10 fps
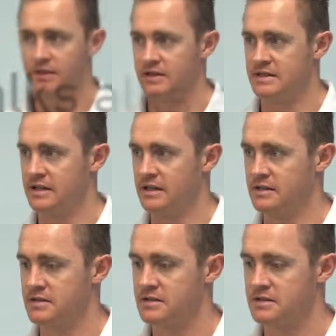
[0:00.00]
This
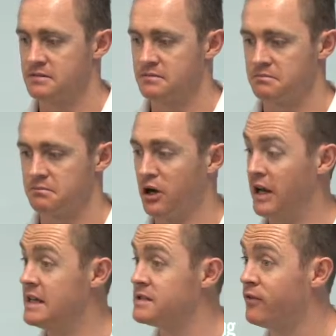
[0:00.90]
is, my
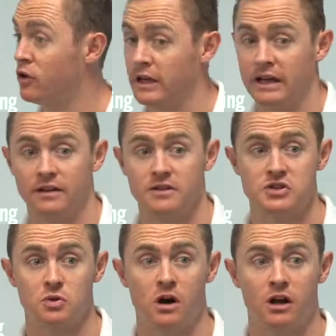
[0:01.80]
knees are falling in the
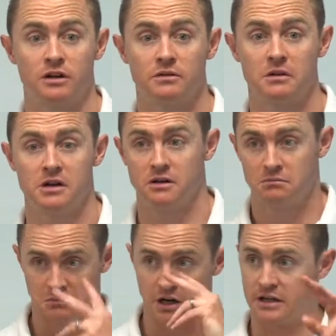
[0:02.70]
squat.
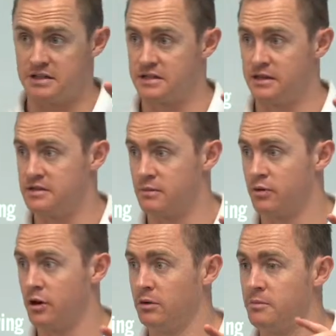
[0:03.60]
I can see there's a
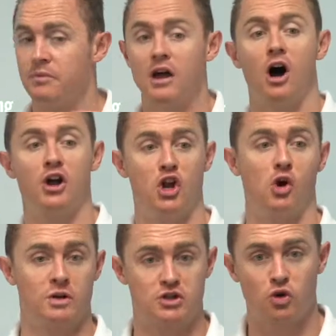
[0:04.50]
problem. I know
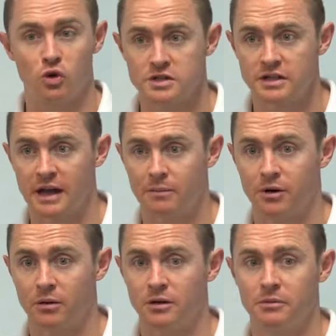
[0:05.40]
what's causing that
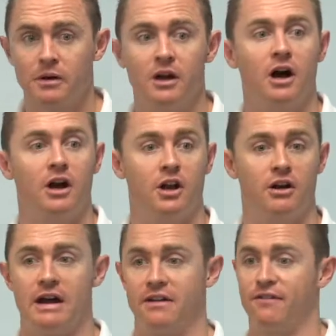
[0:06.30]
problem. I know
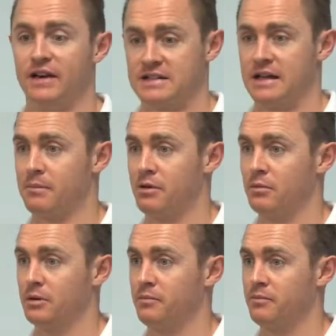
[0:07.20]
how to fix that
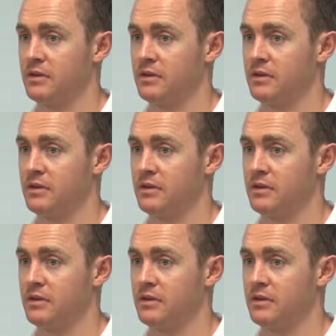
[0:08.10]
problem.